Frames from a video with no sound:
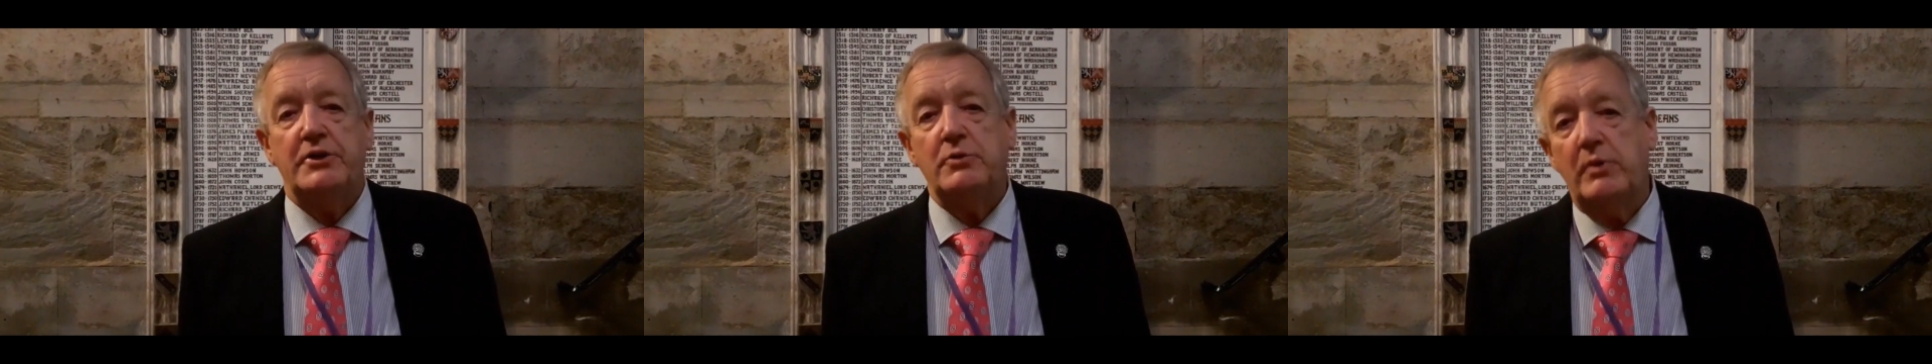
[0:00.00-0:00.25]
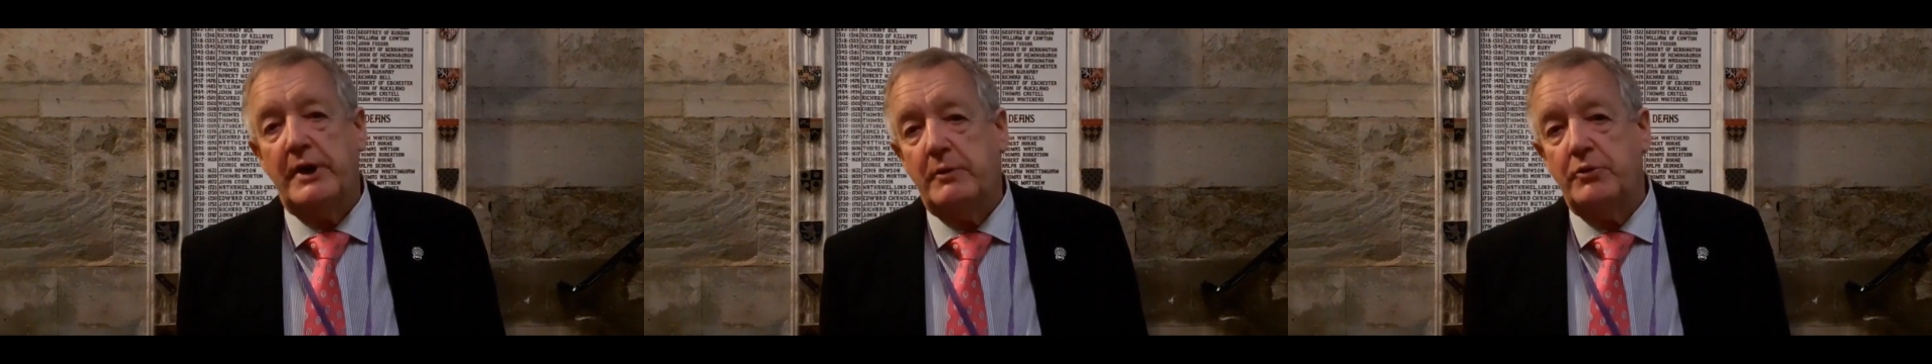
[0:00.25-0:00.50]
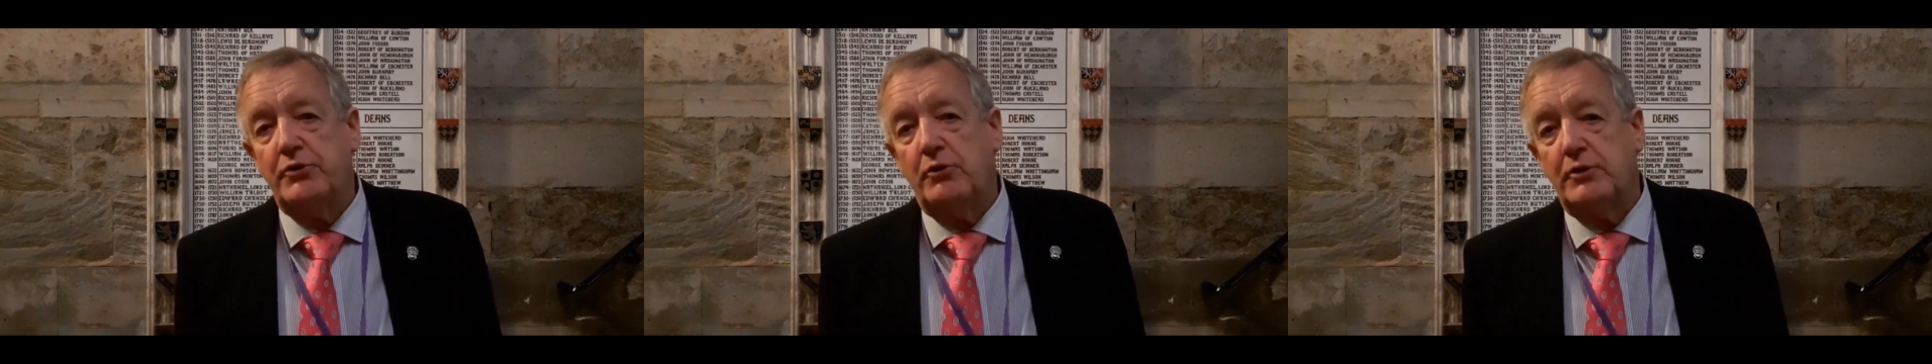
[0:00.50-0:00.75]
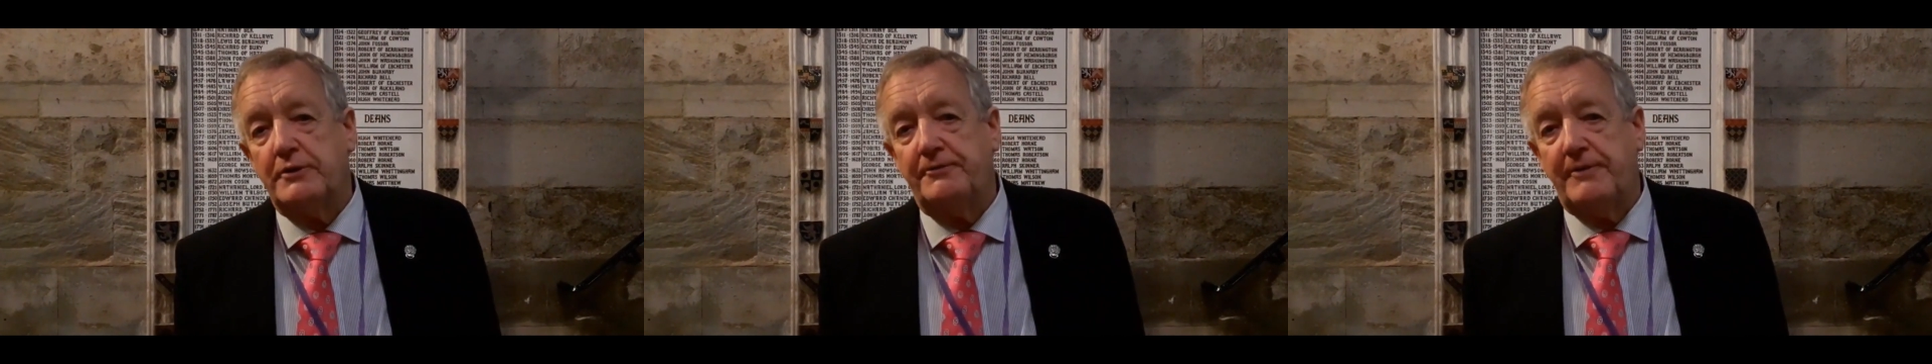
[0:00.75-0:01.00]
the
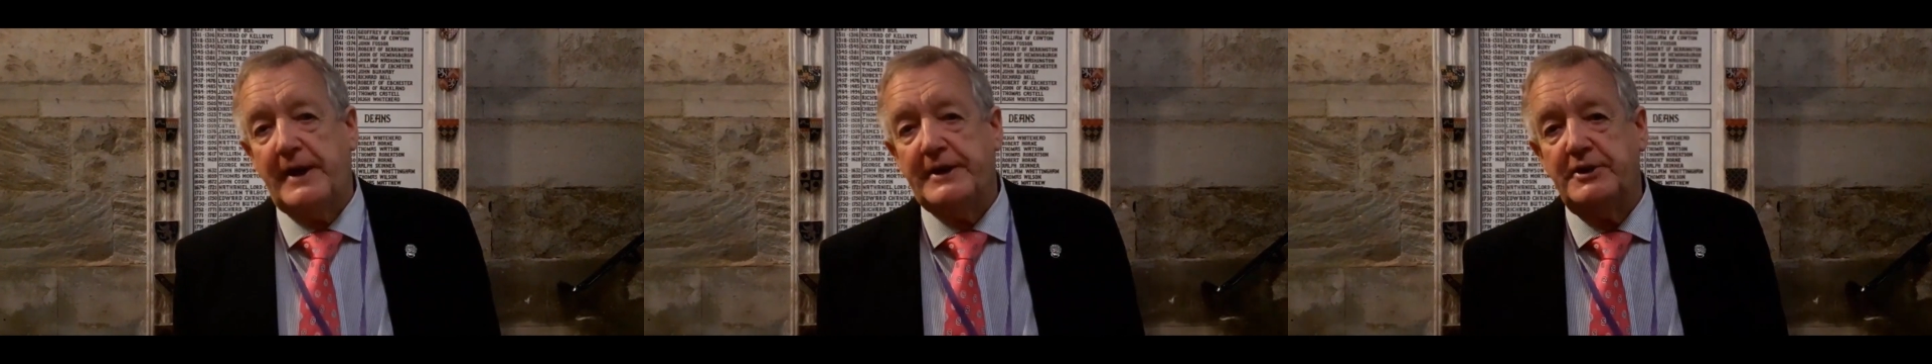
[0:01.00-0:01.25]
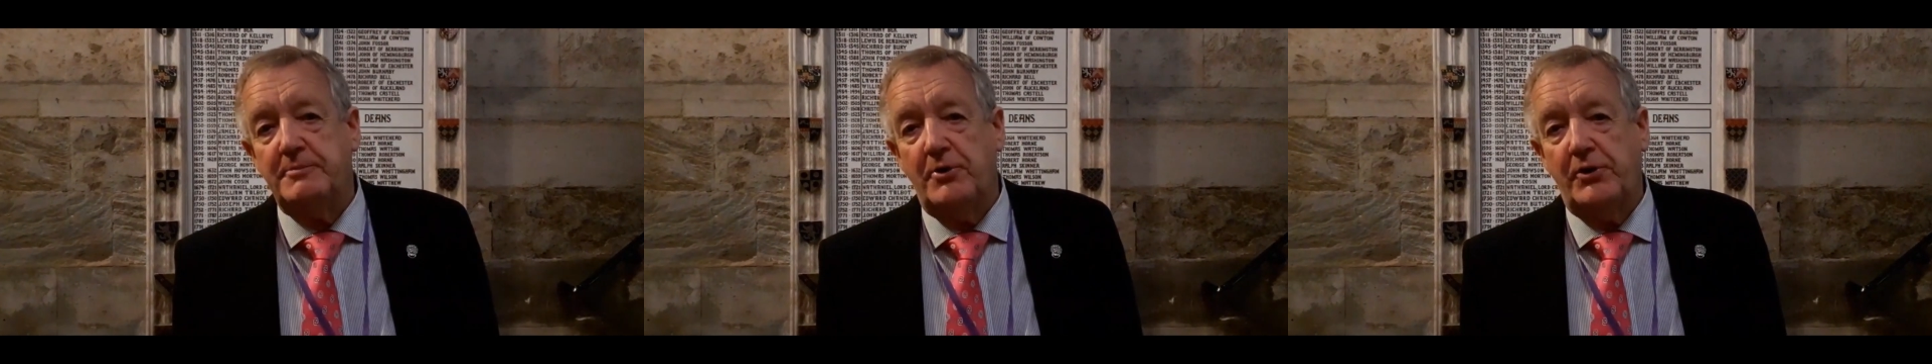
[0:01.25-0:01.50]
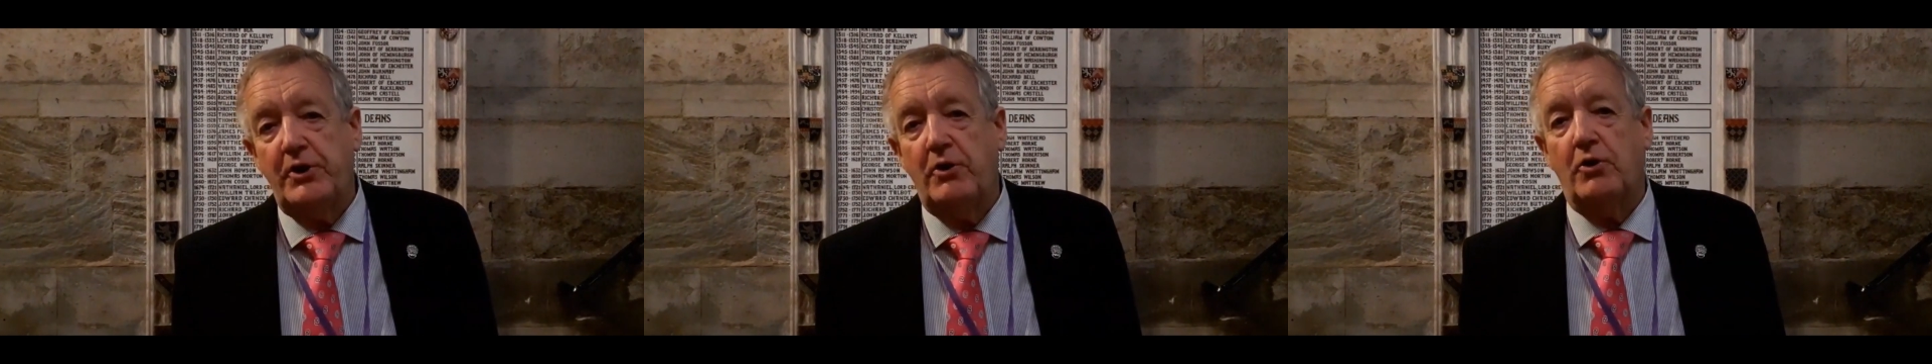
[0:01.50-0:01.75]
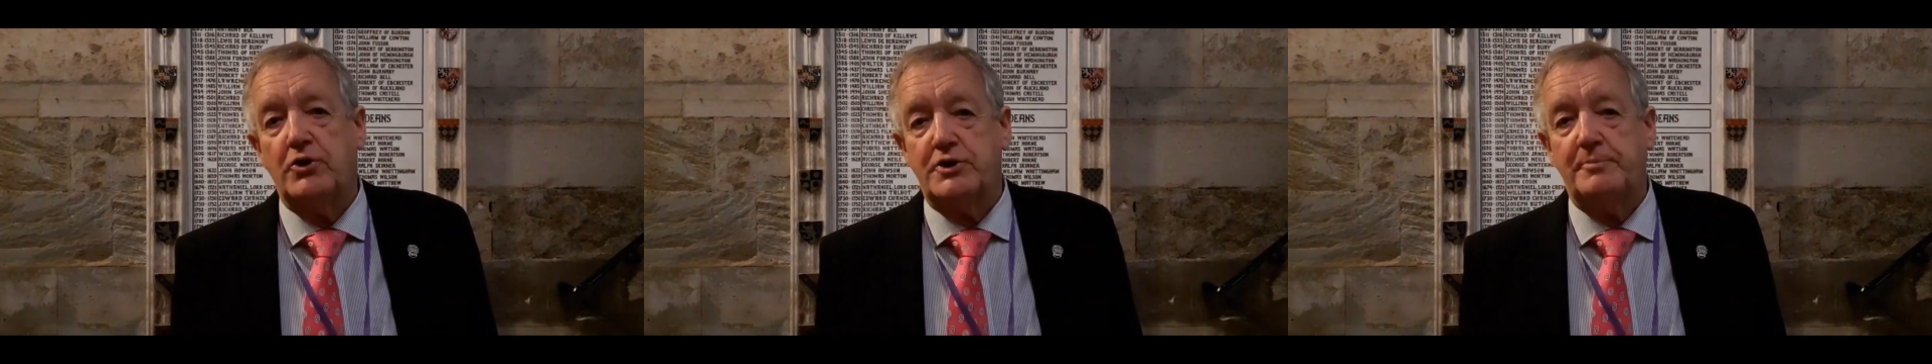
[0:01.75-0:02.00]
wherewithal to find the money
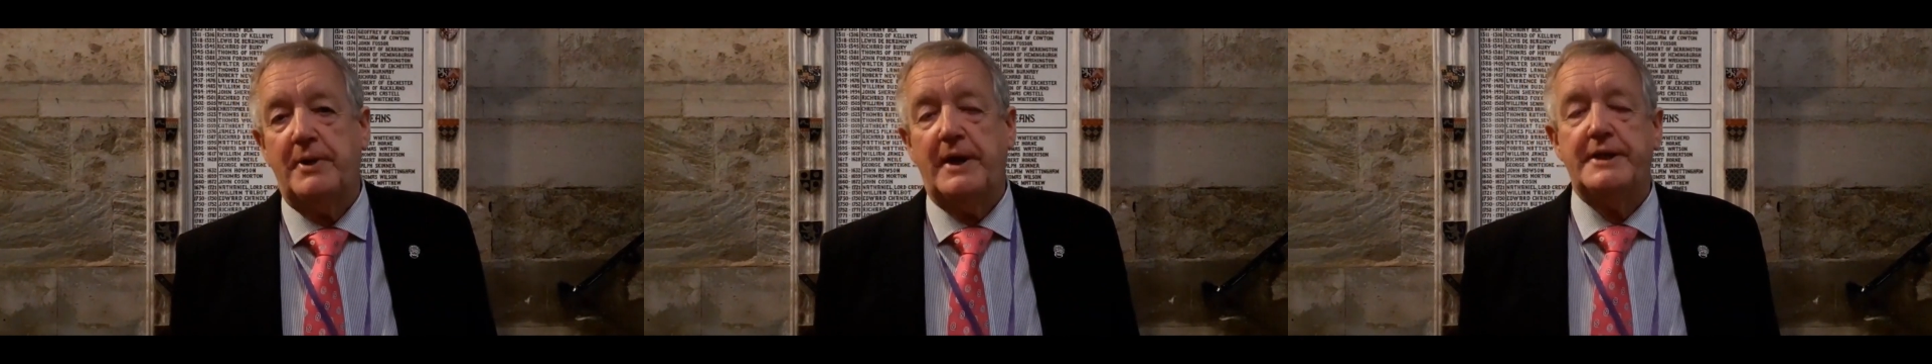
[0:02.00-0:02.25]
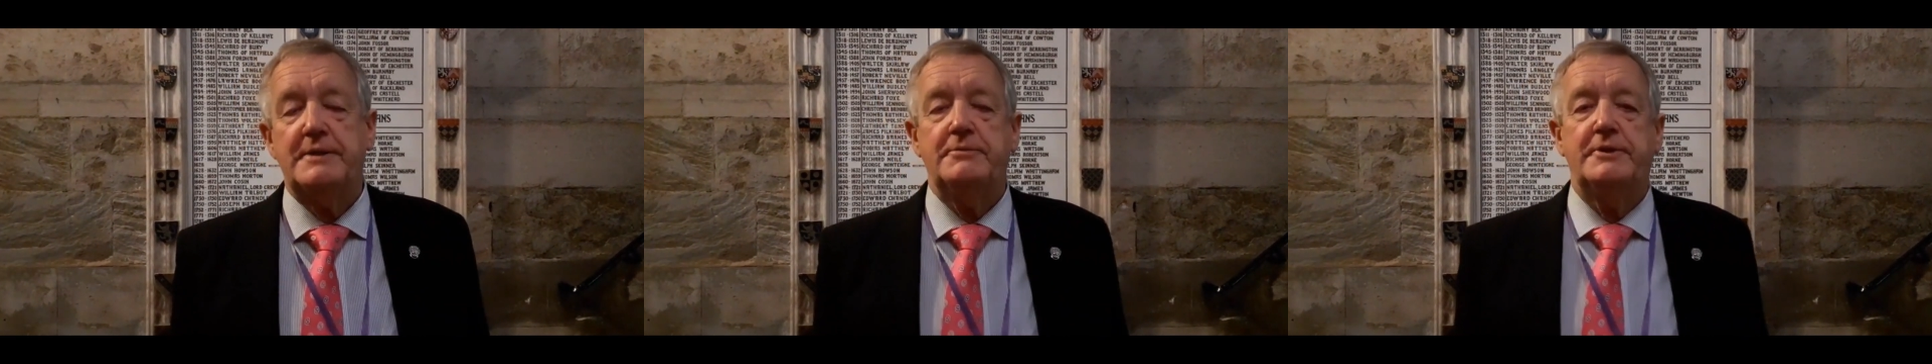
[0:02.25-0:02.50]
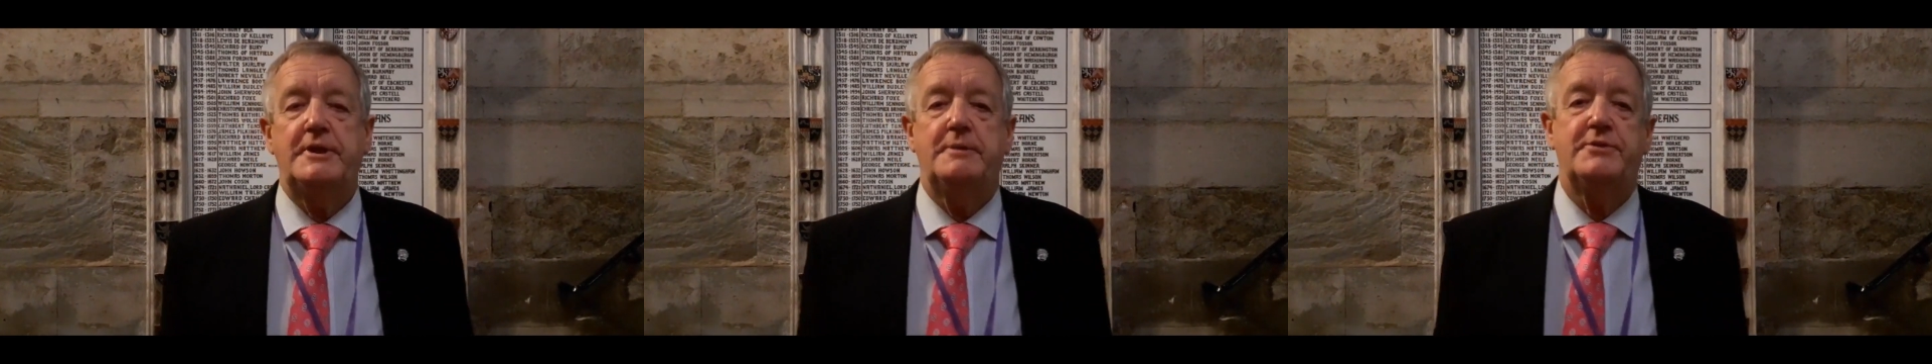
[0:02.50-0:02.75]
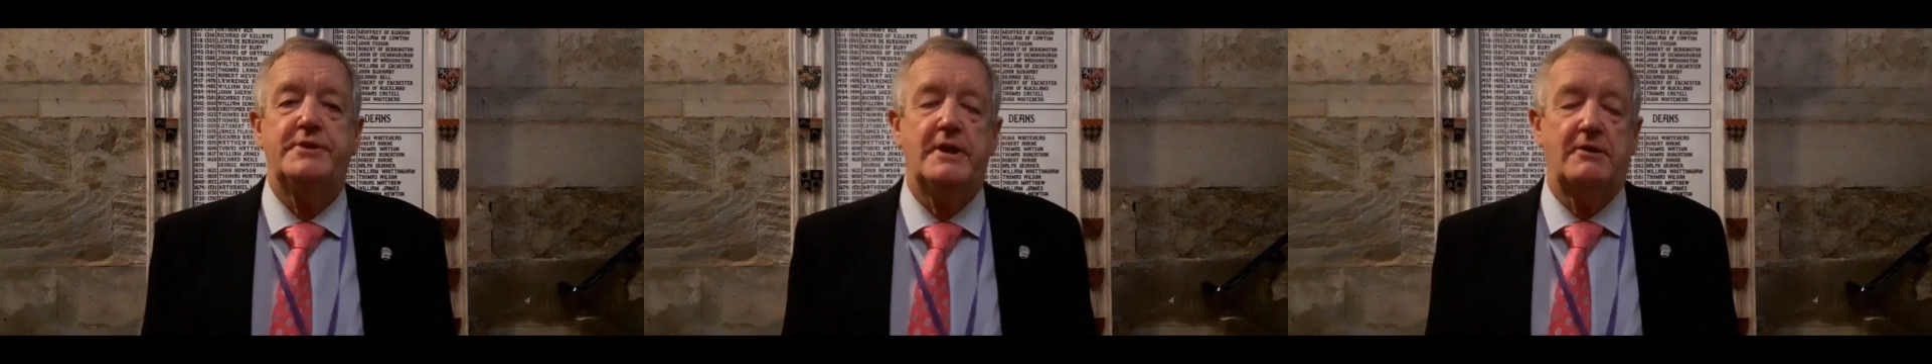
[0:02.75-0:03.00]
or supply the money
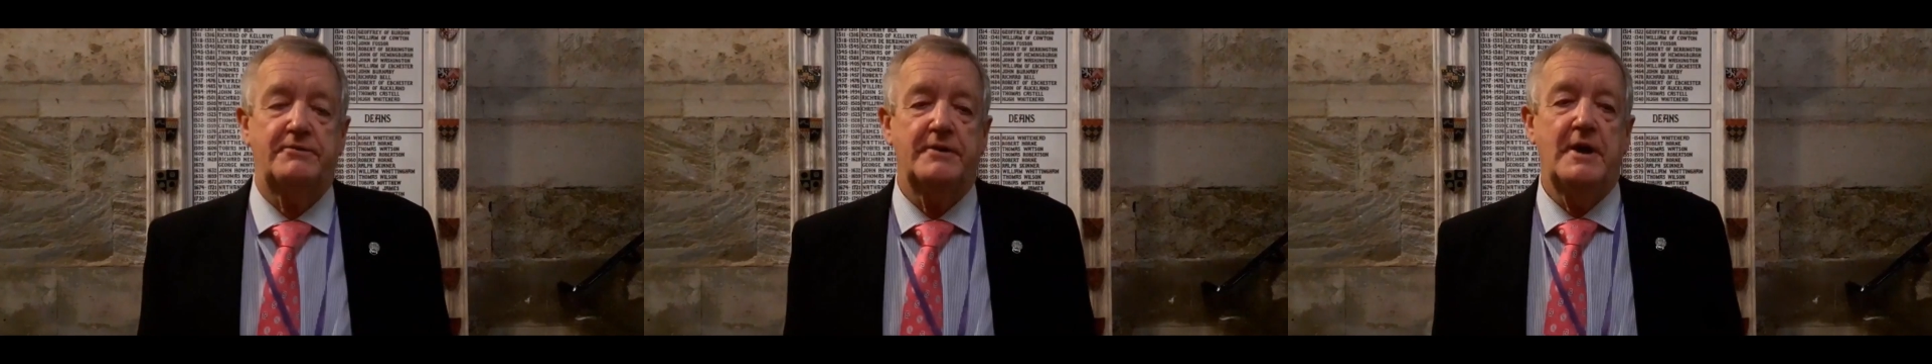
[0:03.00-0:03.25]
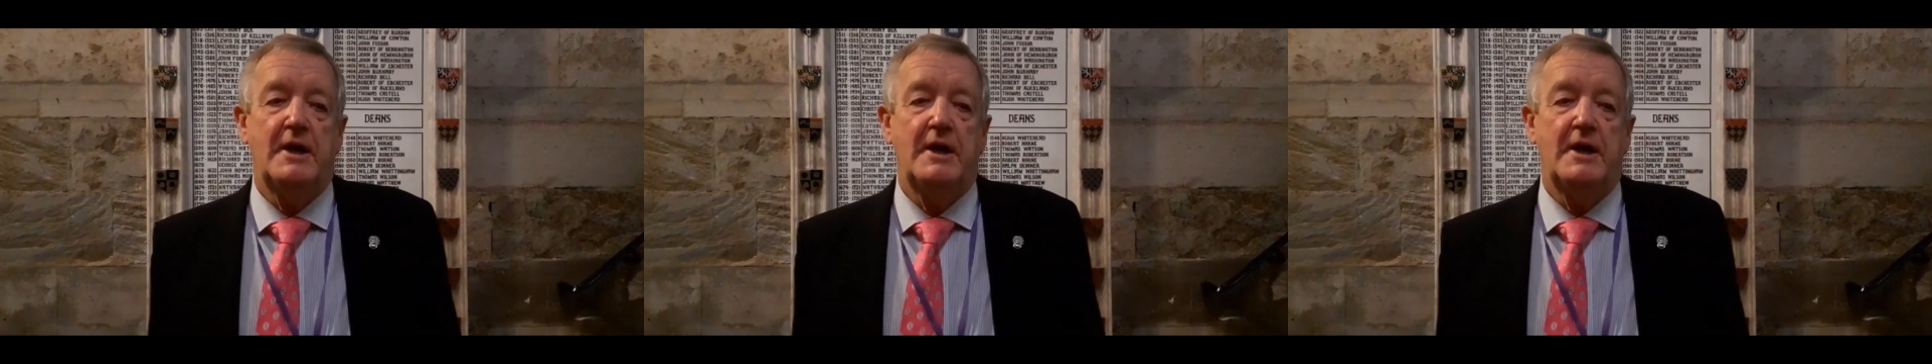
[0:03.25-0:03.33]
himself.